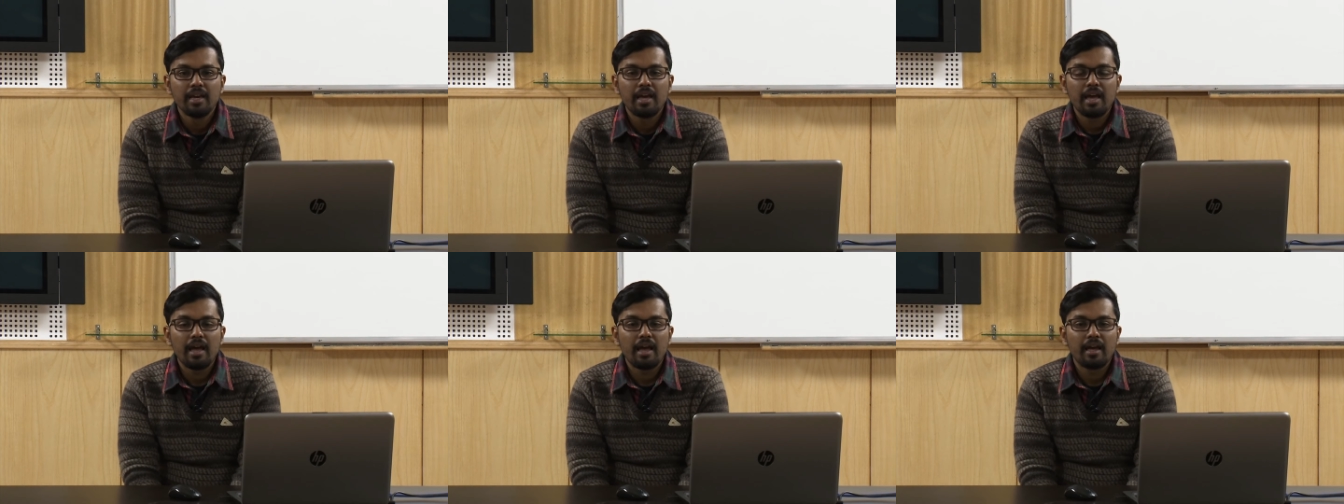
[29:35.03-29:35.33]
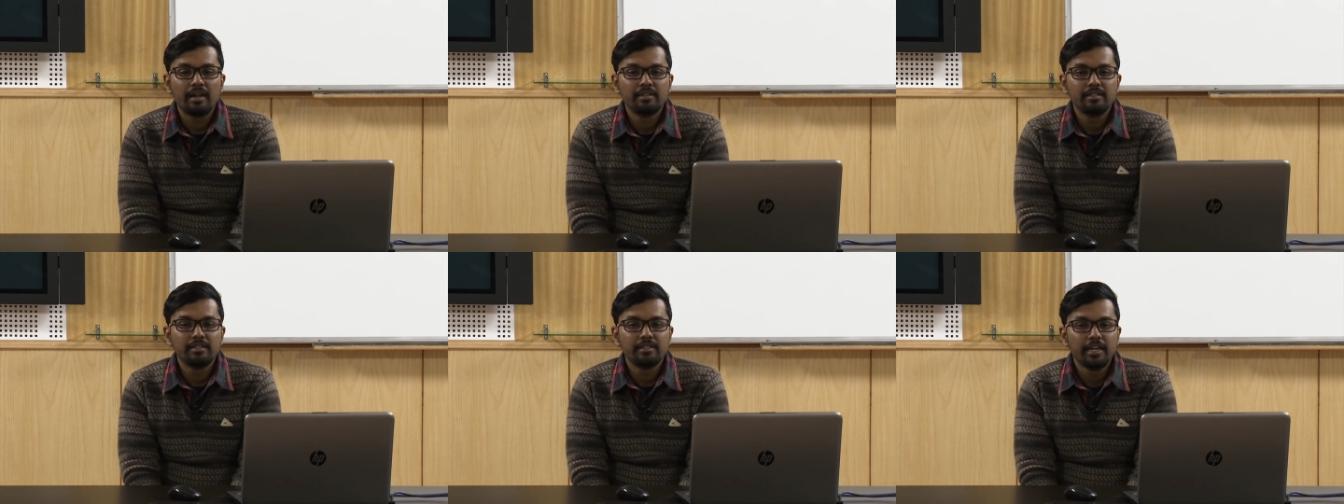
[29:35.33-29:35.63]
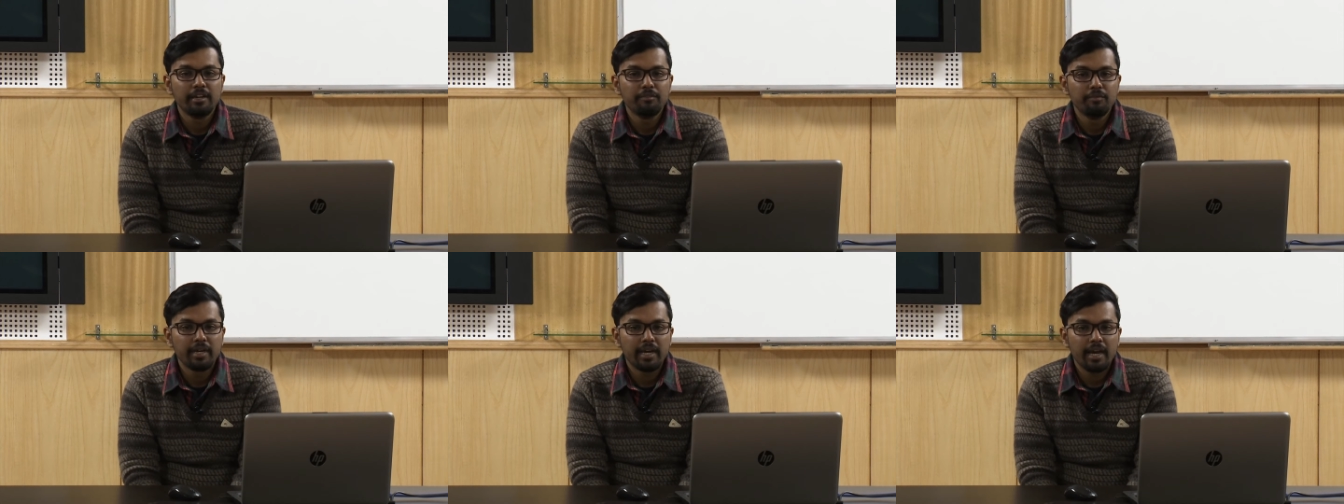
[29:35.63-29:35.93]
and
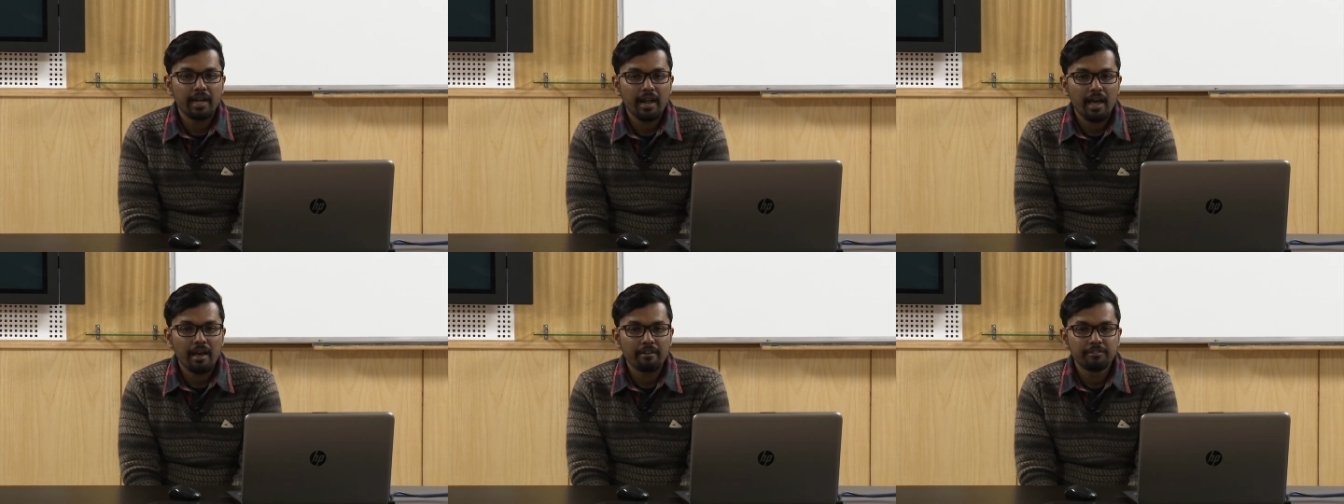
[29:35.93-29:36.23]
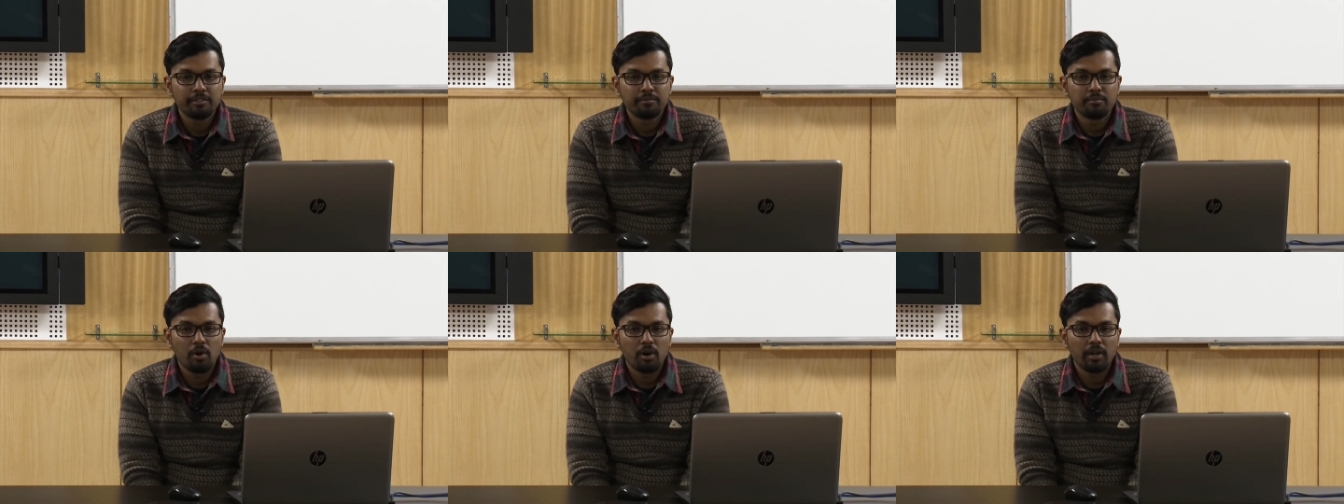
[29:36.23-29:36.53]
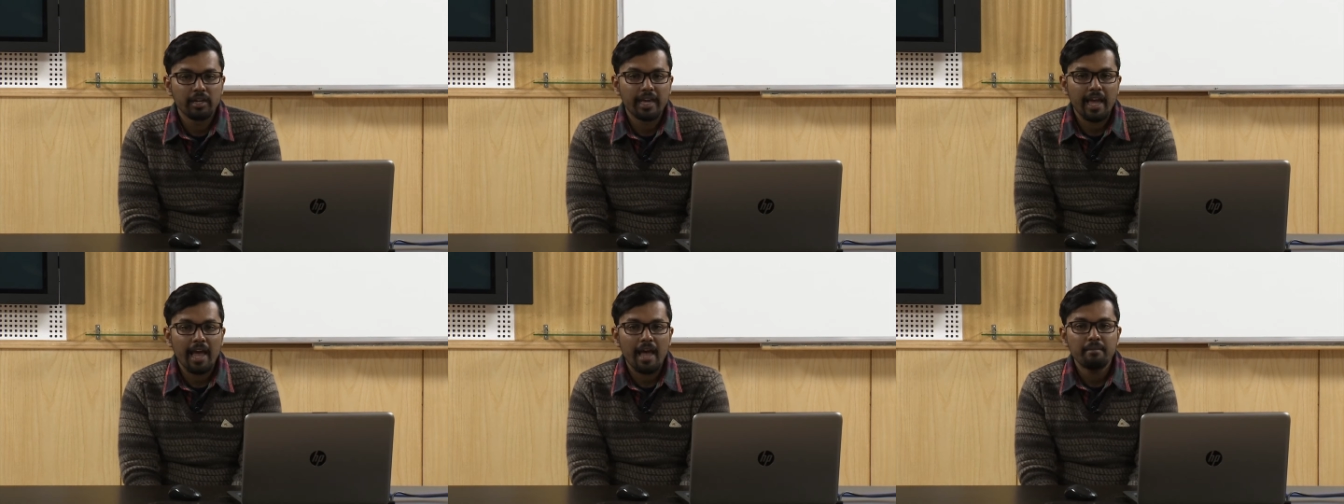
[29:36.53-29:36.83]
then we can have small
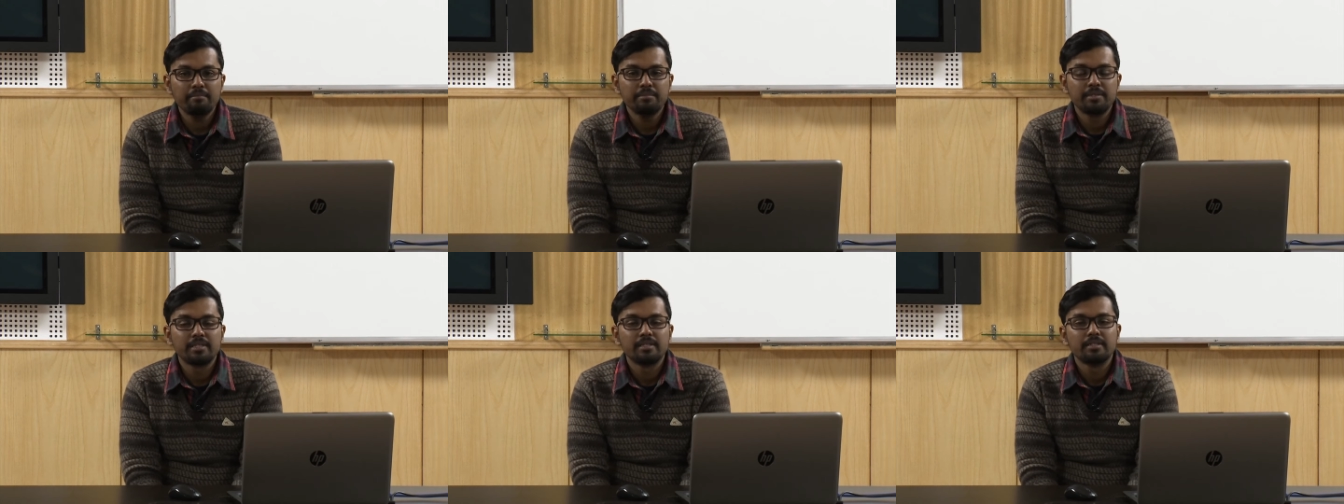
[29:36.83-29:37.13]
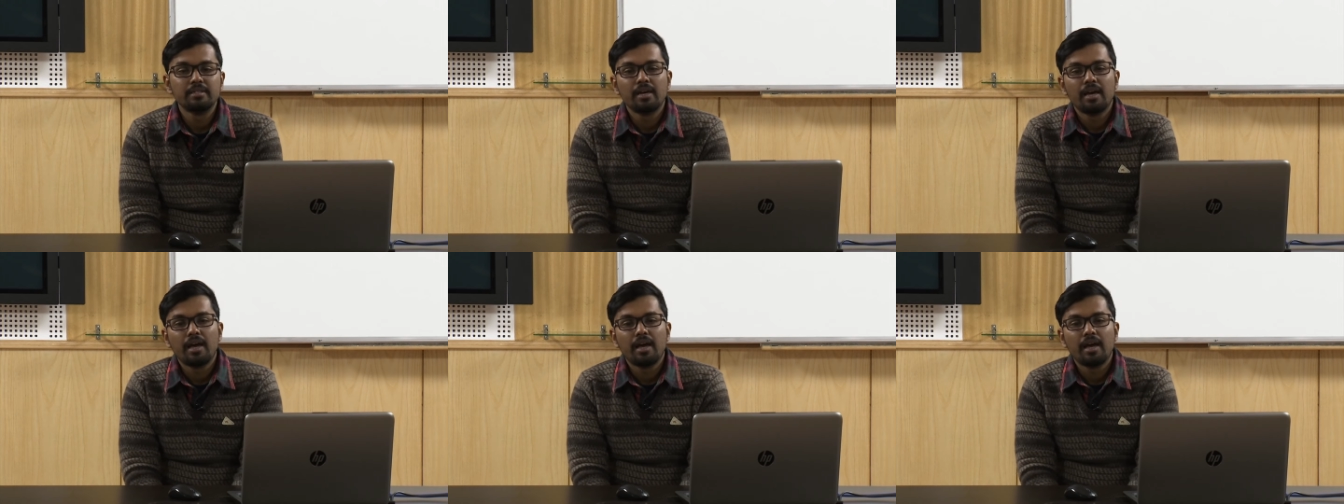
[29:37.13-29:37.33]
caps